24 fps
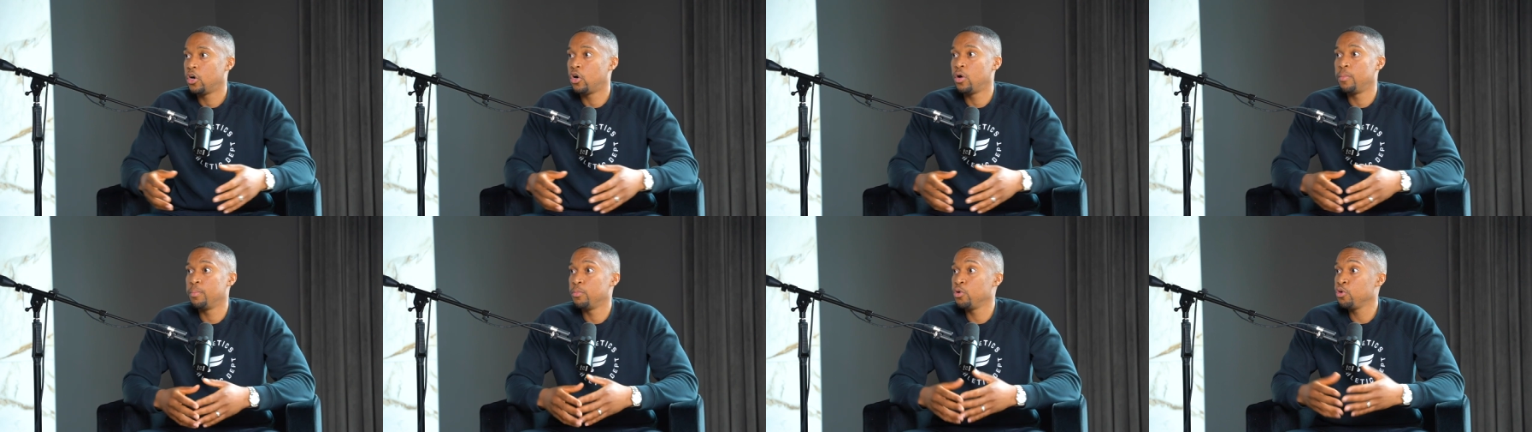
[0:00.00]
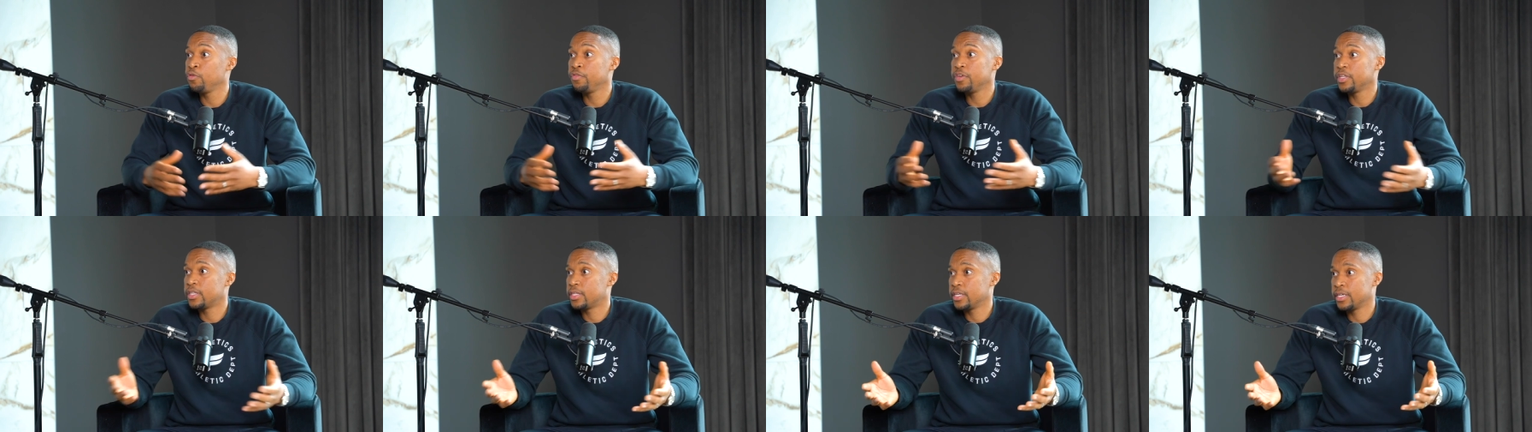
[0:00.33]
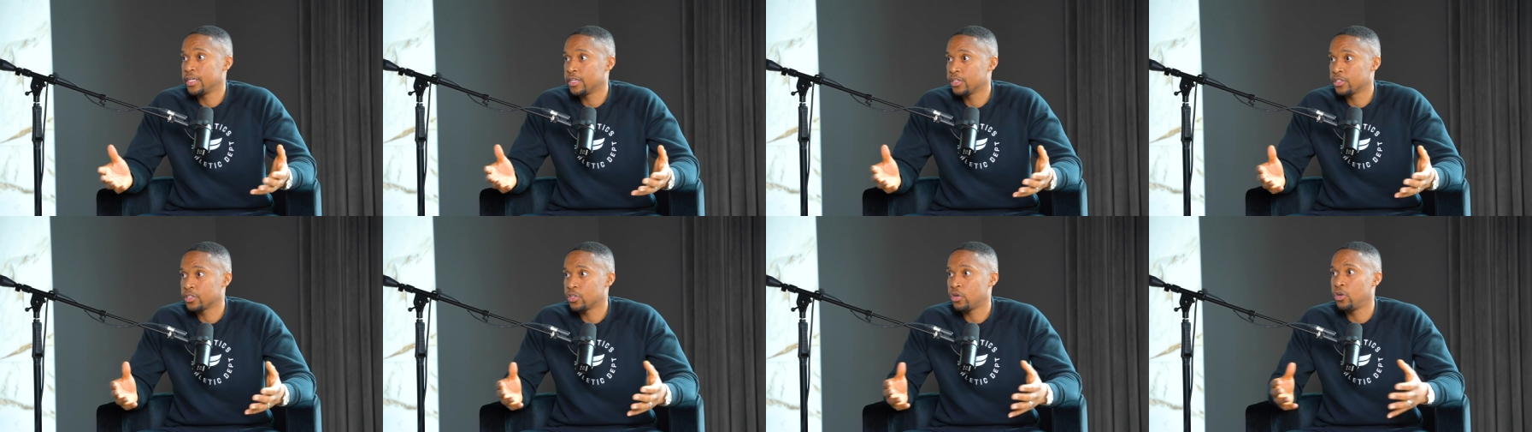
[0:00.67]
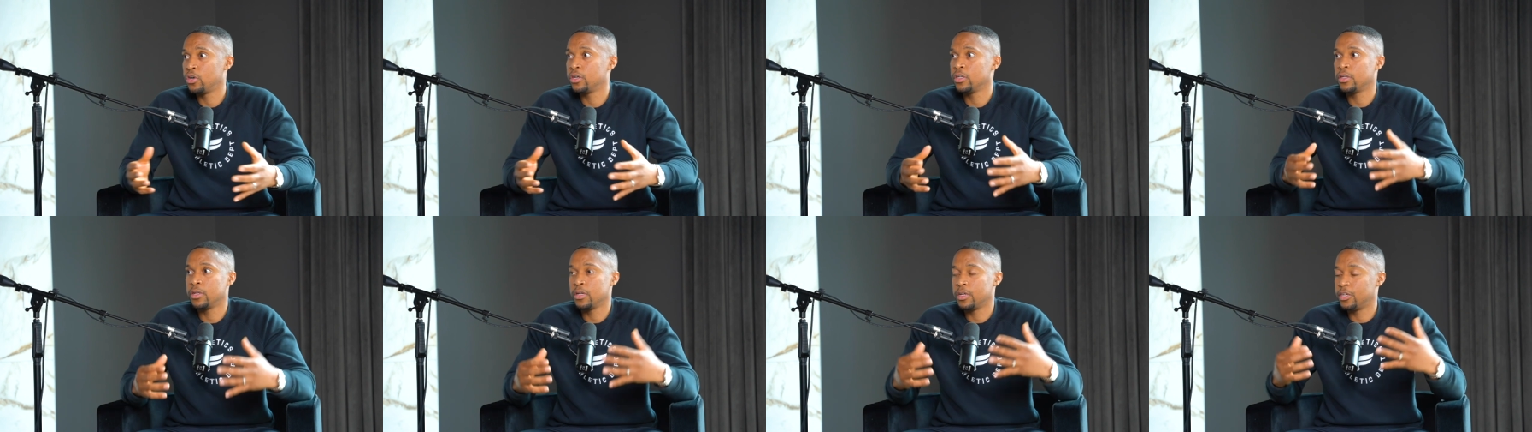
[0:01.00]
on movie theaters,
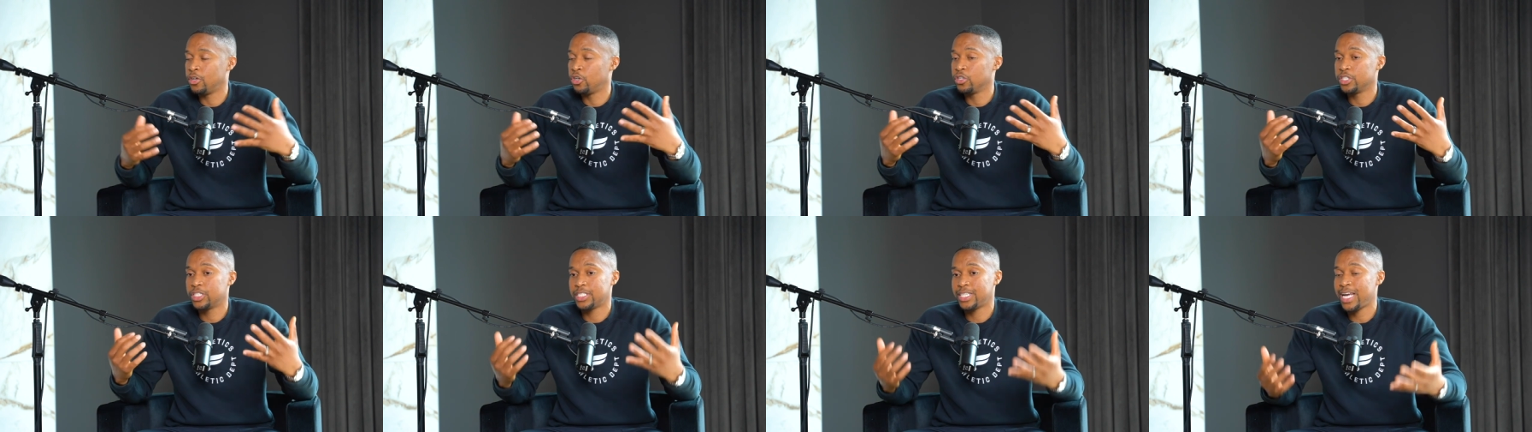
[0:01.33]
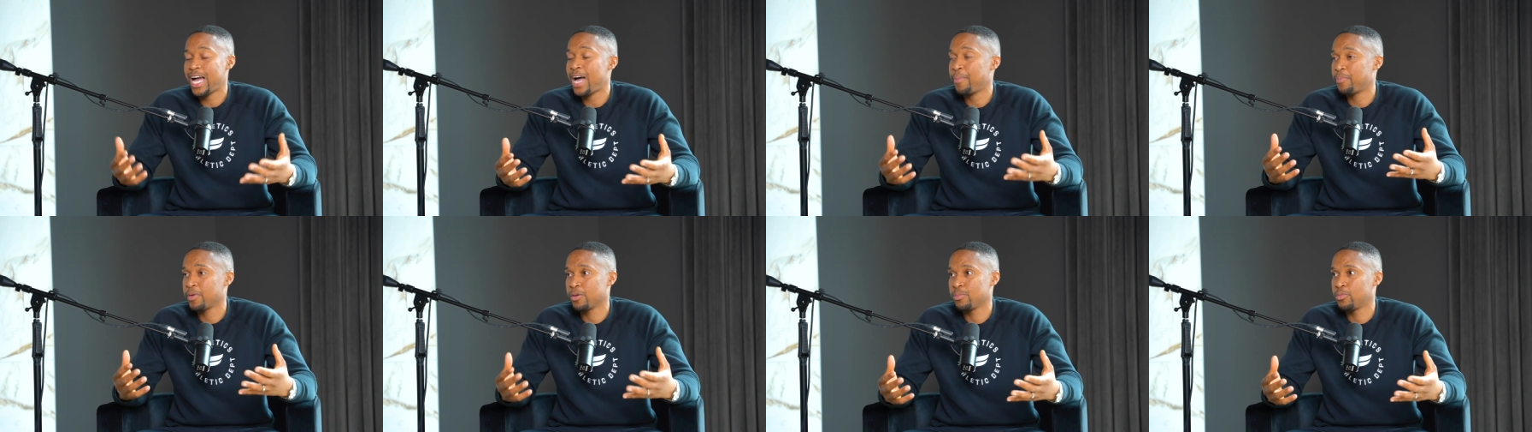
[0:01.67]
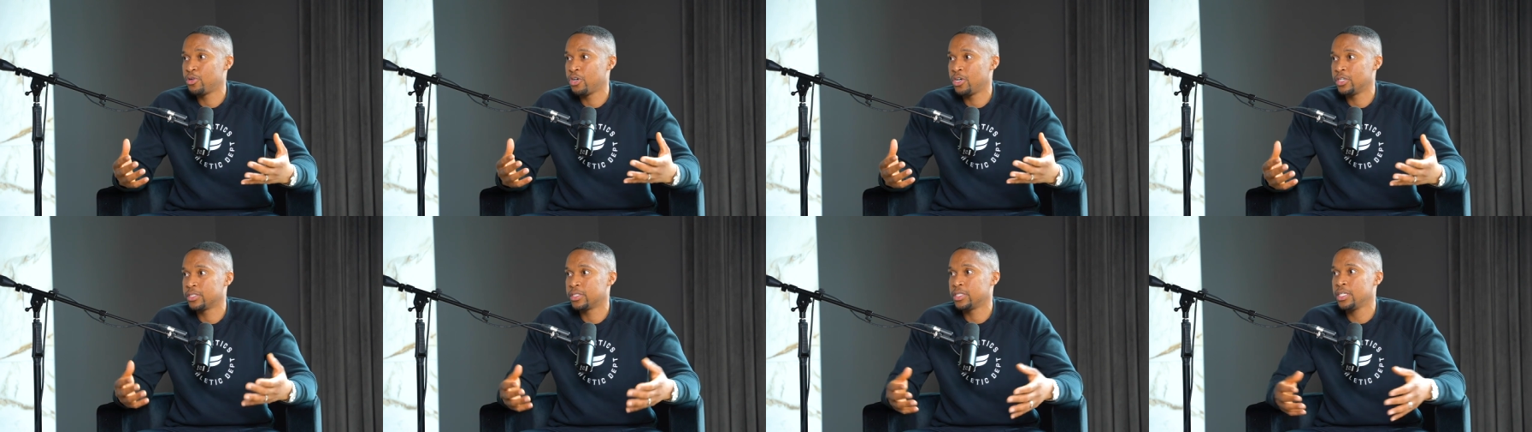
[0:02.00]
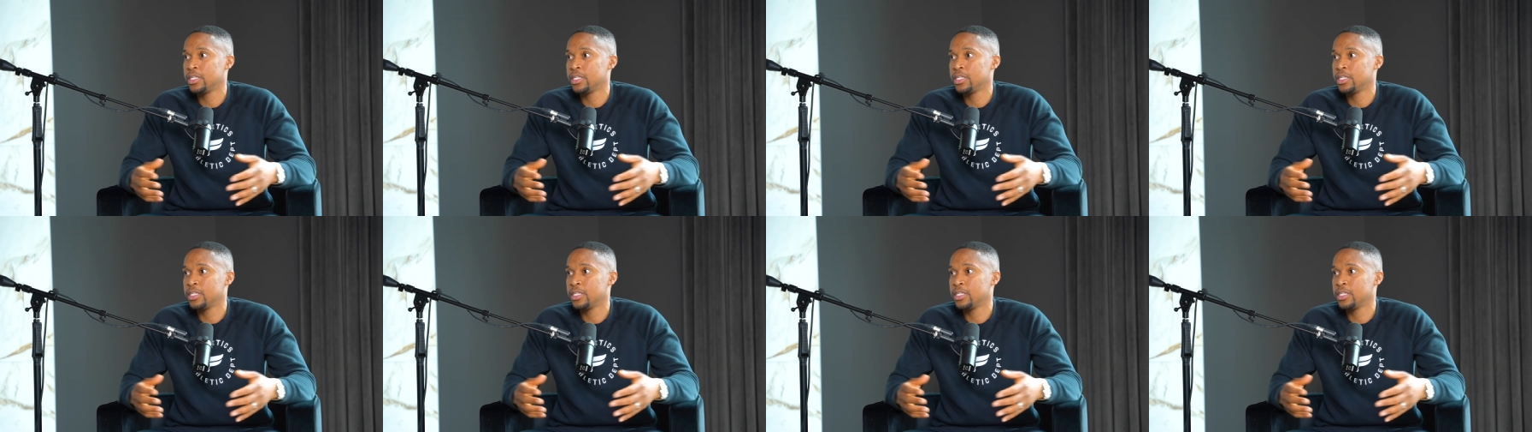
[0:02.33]
on on shopping malls.